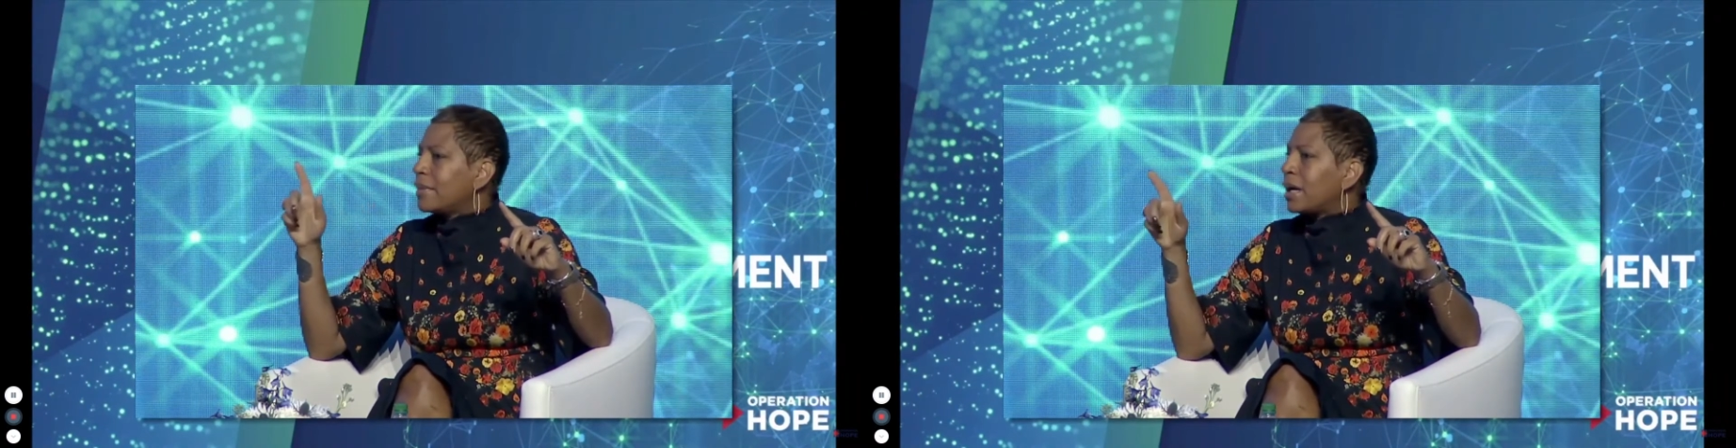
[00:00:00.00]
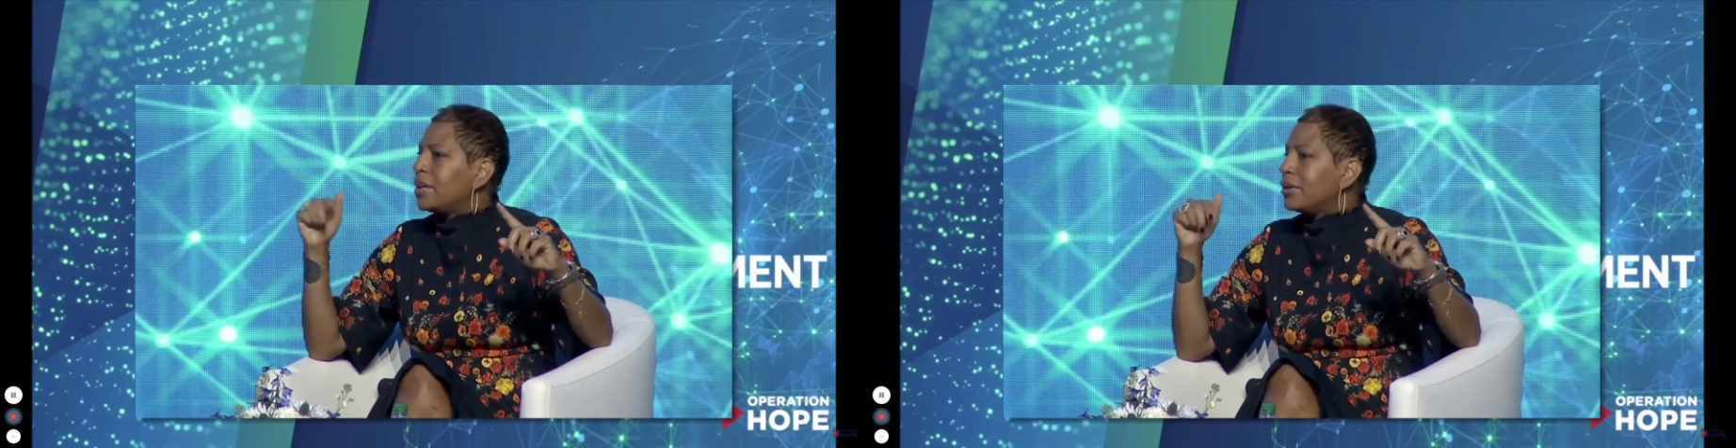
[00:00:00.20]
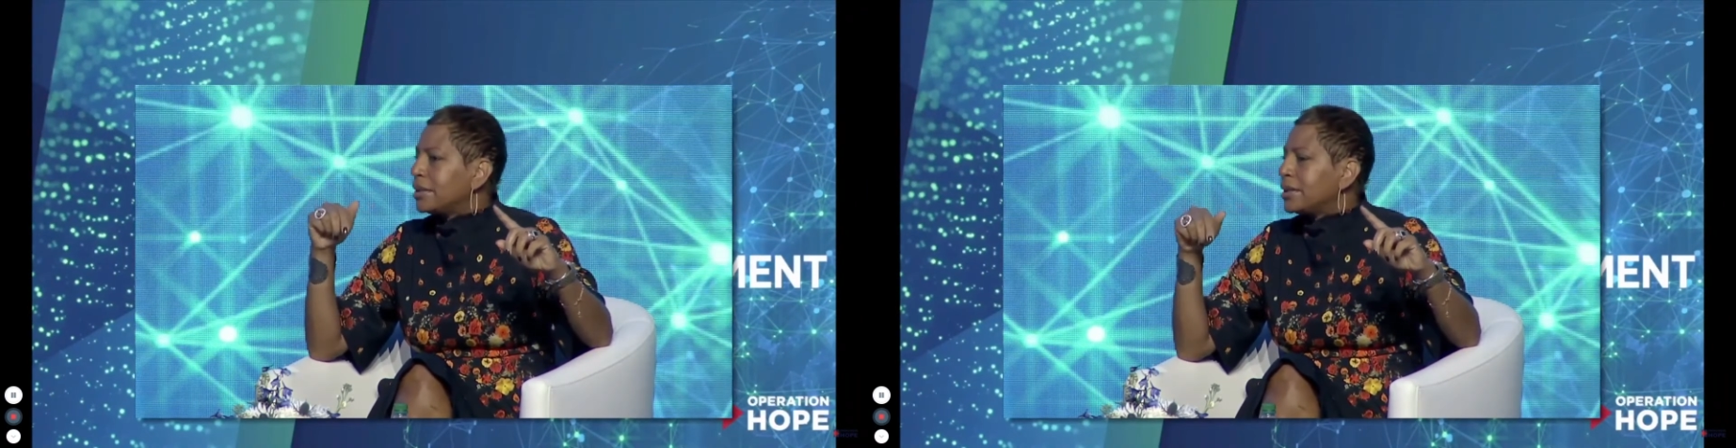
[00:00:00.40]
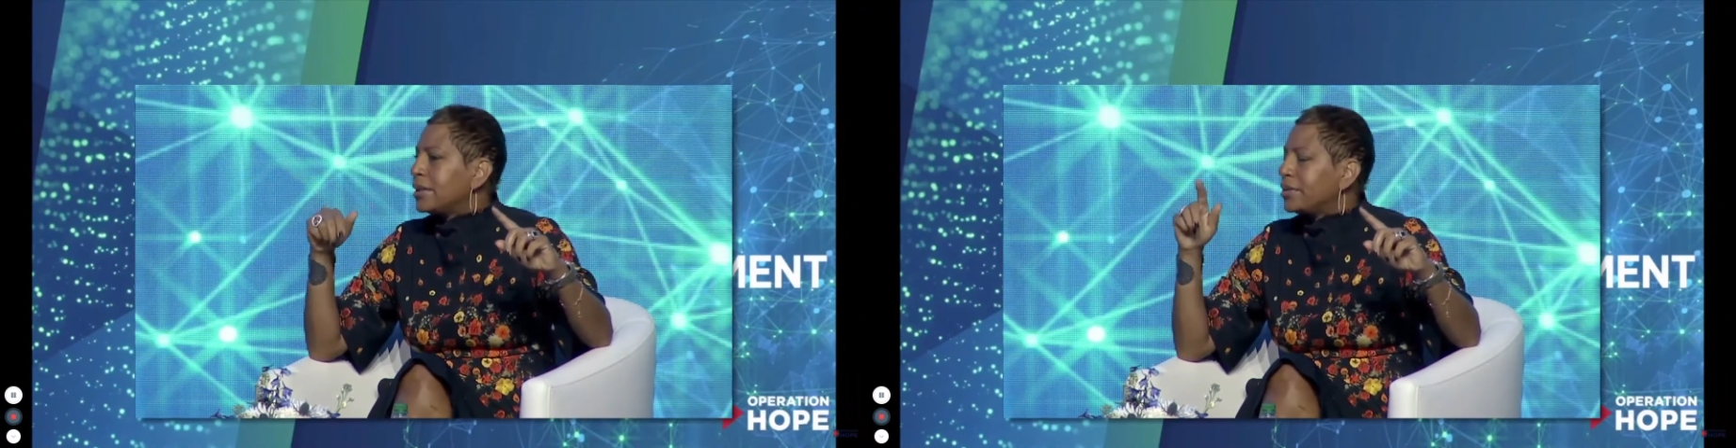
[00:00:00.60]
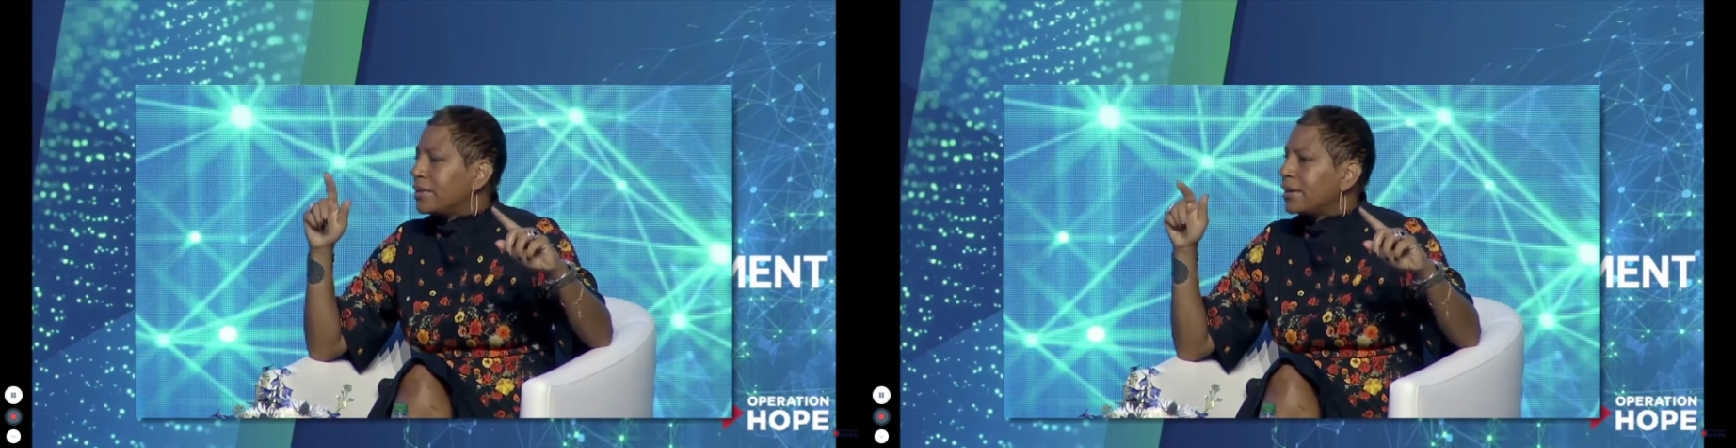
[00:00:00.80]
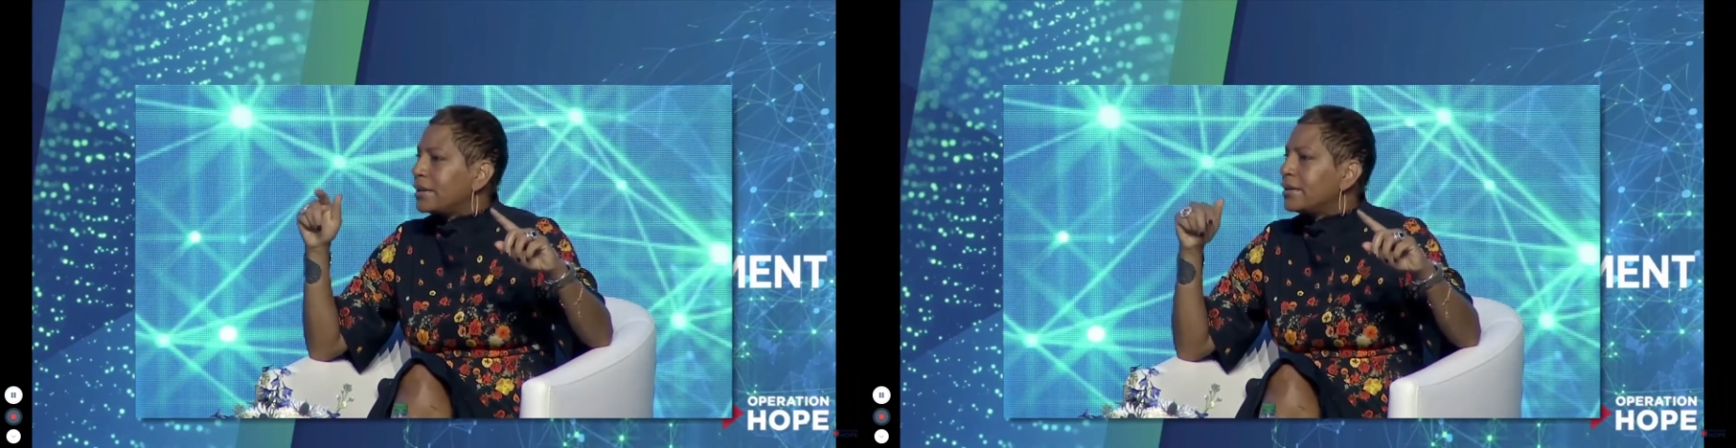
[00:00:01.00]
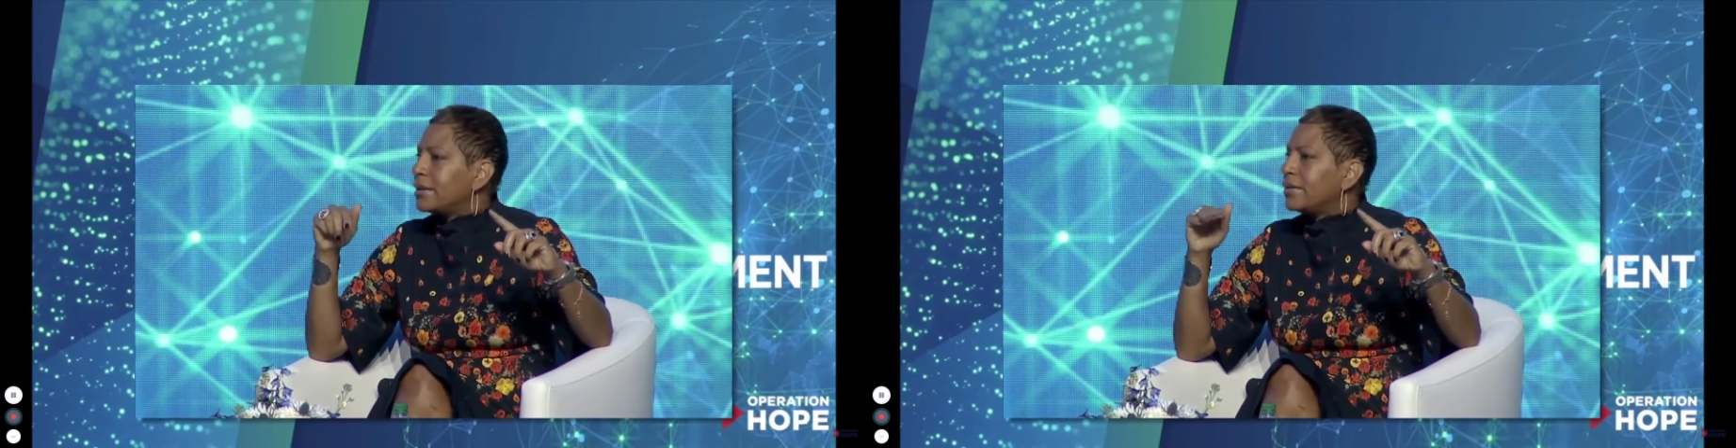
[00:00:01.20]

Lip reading: I'm here to tell you that it is,